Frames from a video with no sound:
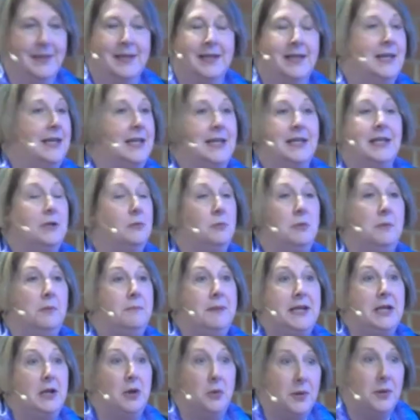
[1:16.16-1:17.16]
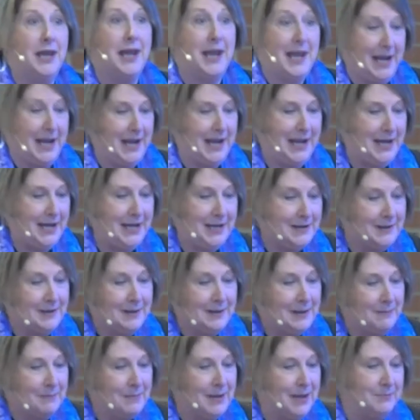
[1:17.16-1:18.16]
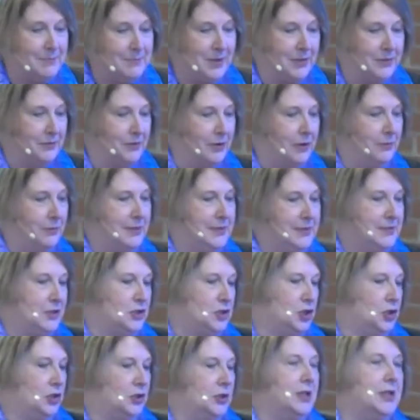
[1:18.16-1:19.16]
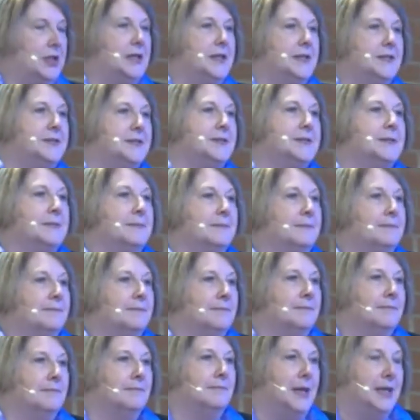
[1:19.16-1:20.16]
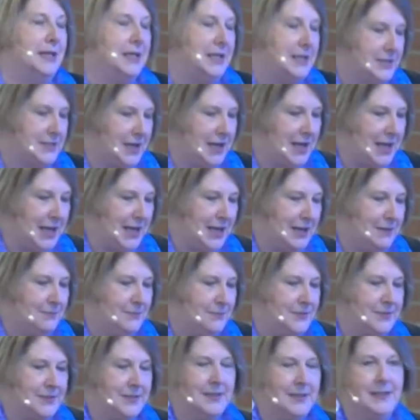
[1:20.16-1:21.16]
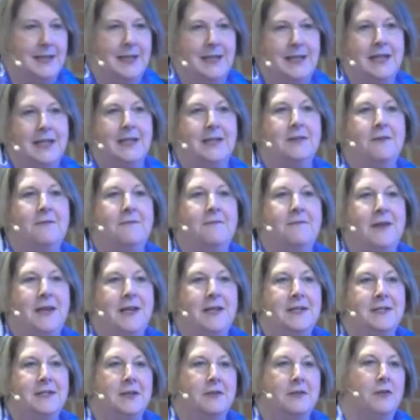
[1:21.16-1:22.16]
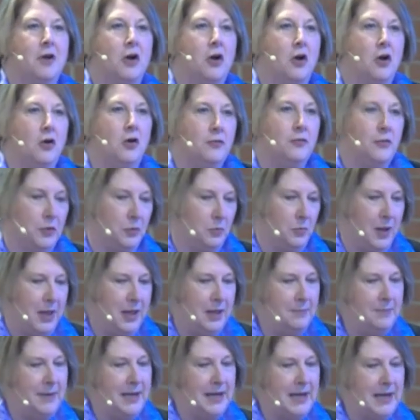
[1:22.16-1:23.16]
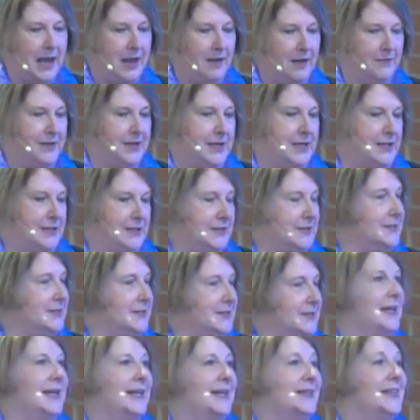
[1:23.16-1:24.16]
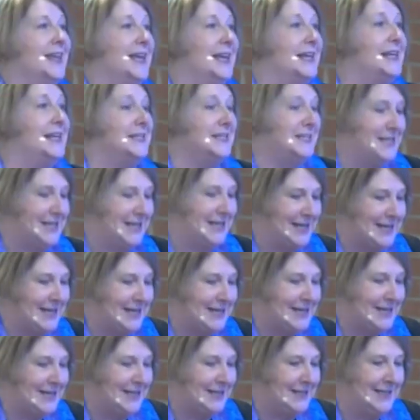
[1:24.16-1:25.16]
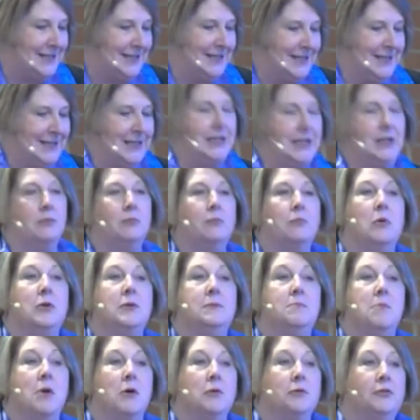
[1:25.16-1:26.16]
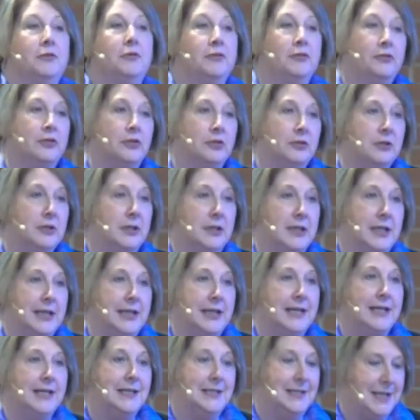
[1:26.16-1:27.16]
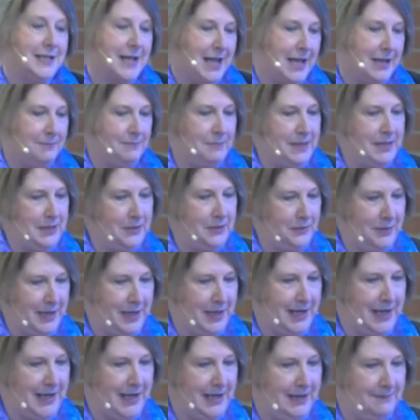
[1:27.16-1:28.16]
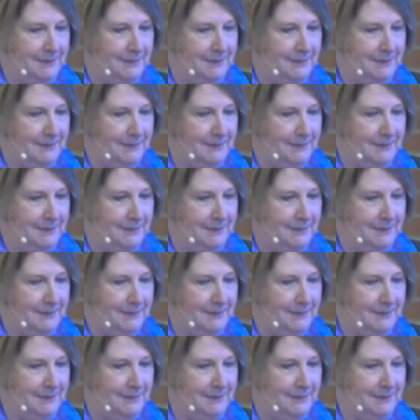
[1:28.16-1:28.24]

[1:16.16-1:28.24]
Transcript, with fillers: It will be okay, my mother always assured us many times, in the face of overwhelming evidence that indeed it would most certainly not be okay.